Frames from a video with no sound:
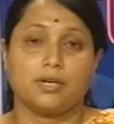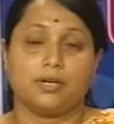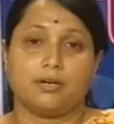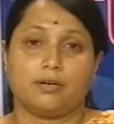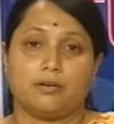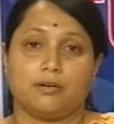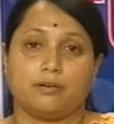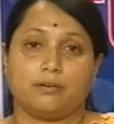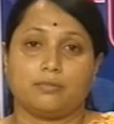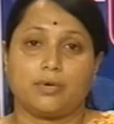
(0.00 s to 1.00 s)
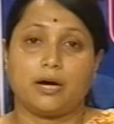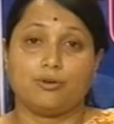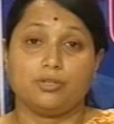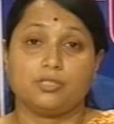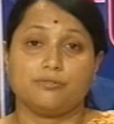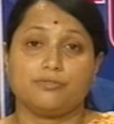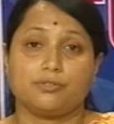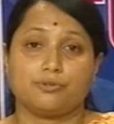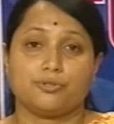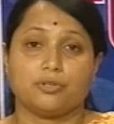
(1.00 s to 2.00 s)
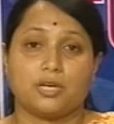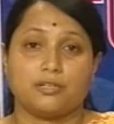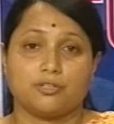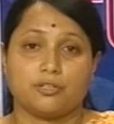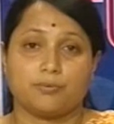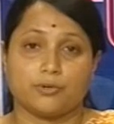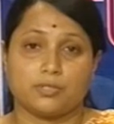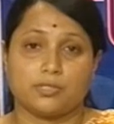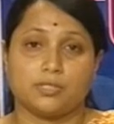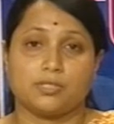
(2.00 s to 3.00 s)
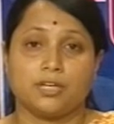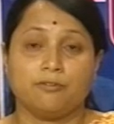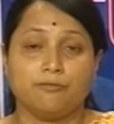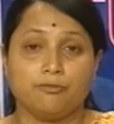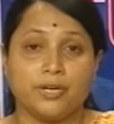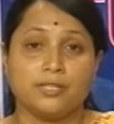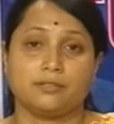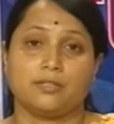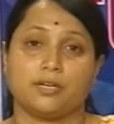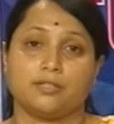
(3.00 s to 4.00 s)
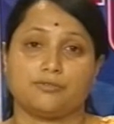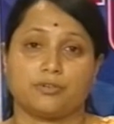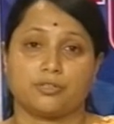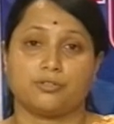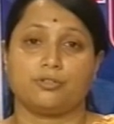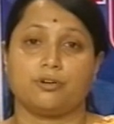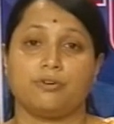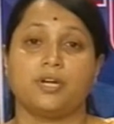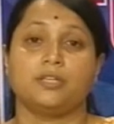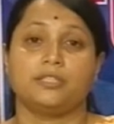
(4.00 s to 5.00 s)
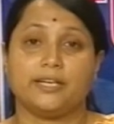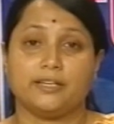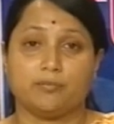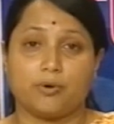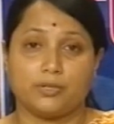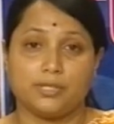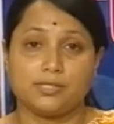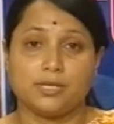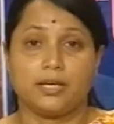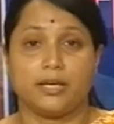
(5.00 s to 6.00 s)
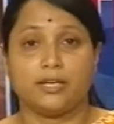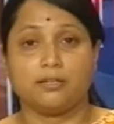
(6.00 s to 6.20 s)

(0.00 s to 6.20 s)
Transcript: How does different socio-cultural processes influence the construction of gender bodies in